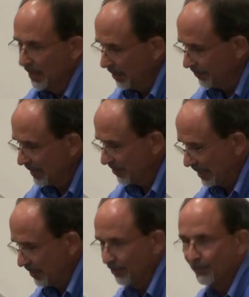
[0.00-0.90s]
If that's
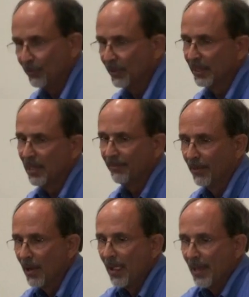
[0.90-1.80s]
not confusing enough.
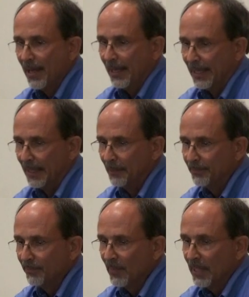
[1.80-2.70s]

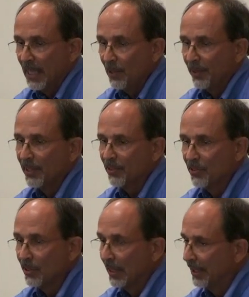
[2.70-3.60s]
Anyway, this
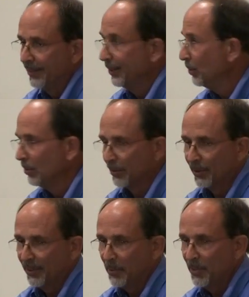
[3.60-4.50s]
is a Google
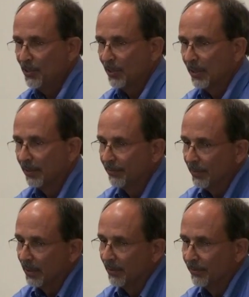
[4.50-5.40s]
Earth image of
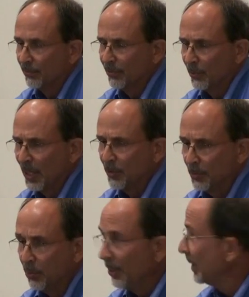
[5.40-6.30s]
the
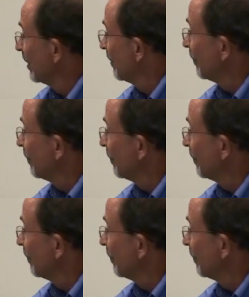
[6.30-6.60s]
Raccoon Point area